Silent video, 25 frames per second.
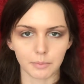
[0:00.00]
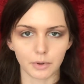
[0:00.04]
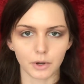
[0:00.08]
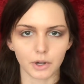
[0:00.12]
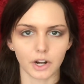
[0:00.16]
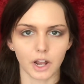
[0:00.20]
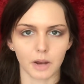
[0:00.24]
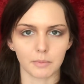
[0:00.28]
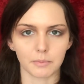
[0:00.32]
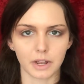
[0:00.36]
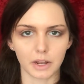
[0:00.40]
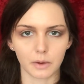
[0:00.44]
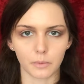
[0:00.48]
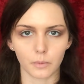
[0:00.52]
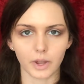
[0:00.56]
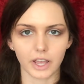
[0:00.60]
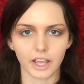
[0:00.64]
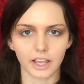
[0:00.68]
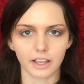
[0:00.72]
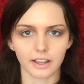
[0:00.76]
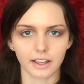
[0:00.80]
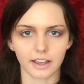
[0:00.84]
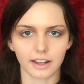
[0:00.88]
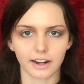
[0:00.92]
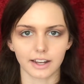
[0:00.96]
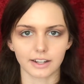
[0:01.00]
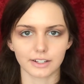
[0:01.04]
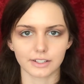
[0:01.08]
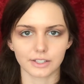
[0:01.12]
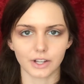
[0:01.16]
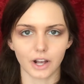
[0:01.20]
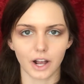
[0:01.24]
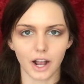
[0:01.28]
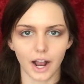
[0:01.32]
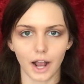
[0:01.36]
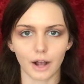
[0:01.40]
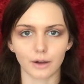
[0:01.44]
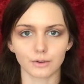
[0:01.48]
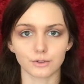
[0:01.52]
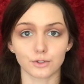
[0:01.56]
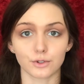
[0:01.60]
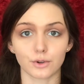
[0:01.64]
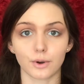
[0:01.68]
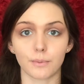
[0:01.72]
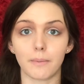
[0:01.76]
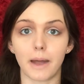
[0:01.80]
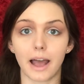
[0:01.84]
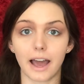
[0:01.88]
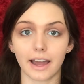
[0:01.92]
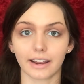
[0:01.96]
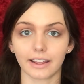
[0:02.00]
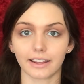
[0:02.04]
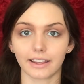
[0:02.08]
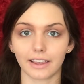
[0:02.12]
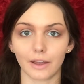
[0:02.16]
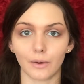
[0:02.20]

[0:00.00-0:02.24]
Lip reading: put on my wig and I saw how dramatic